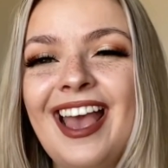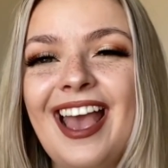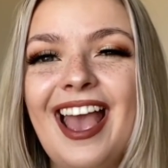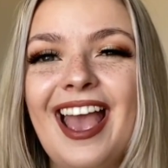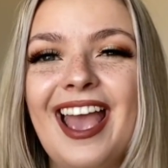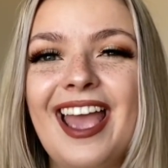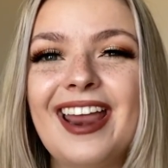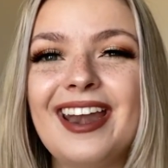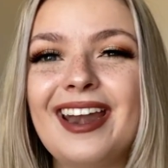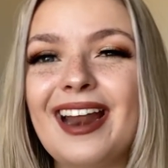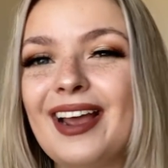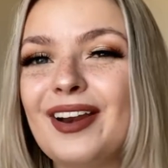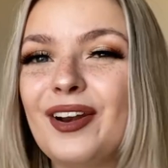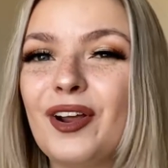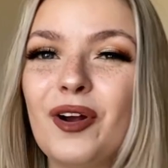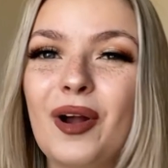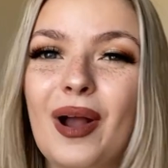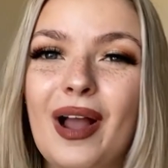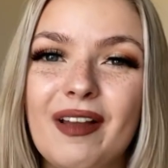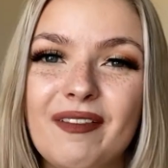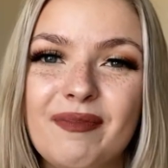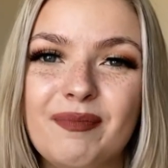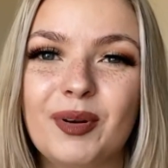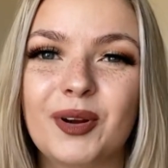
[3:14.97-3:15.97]
And I know
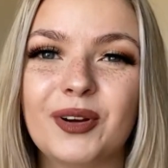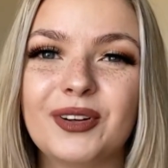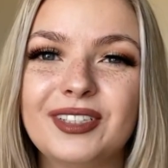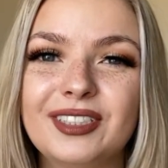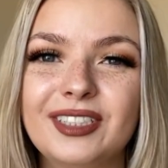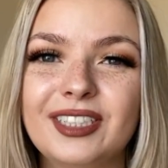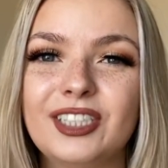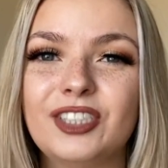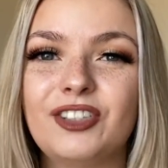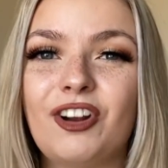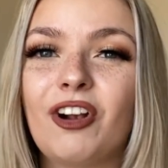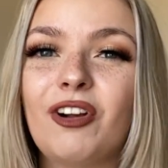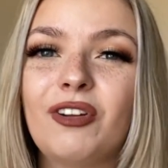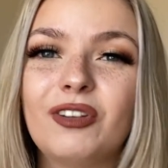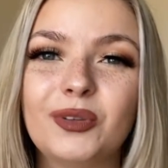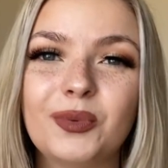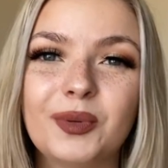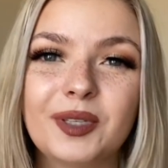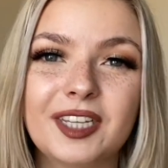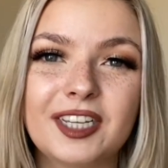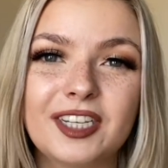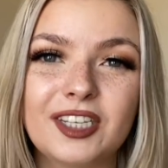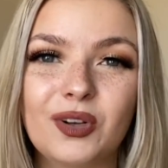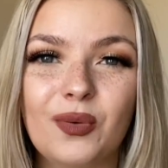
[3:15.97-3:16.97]
I've personally struggled
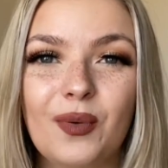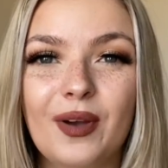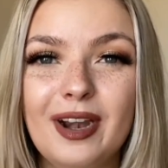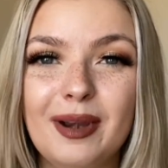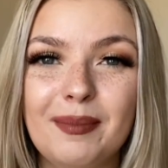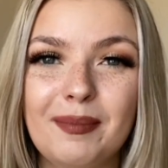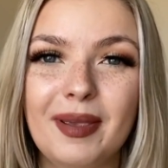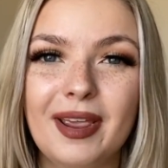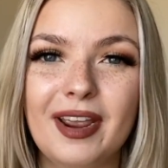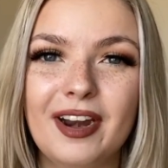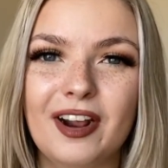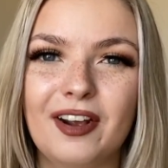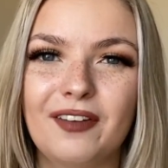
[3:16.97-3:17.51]
with this quite a bit,